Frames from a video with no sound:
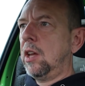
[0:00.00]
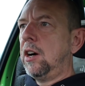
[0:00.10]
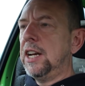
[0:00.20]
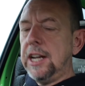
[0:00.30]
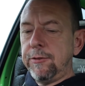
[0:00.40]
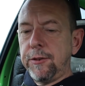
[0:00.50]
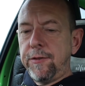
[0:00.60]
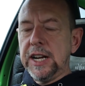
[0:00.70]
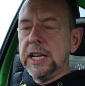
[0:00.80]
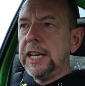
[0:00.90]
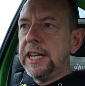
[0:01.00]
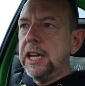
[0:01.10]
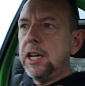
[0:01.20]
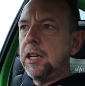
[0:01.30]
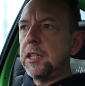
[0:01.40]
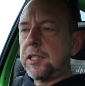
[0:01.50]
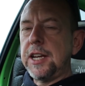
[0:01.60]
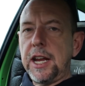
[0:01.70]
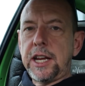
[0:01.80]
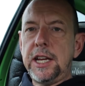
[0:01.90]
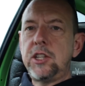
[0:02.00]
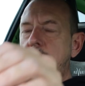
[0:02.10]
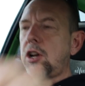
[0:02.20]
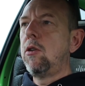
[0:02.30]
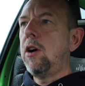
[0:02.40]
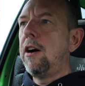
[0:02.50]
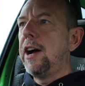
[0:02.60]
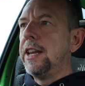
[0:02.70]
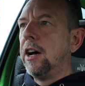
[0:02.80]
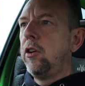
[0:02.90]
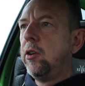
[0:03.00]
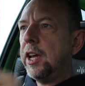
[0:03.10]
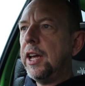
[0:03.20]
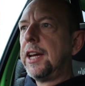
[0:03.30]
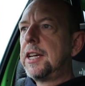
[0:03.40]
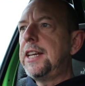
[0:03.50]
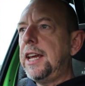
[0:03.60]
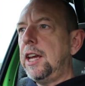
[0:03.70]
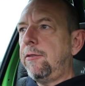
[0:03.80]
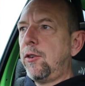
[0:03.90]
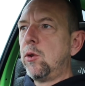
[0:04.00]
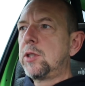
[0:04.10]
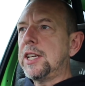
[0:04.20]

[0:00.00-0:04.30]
I love the fact that the gear stick is so high though, because it falls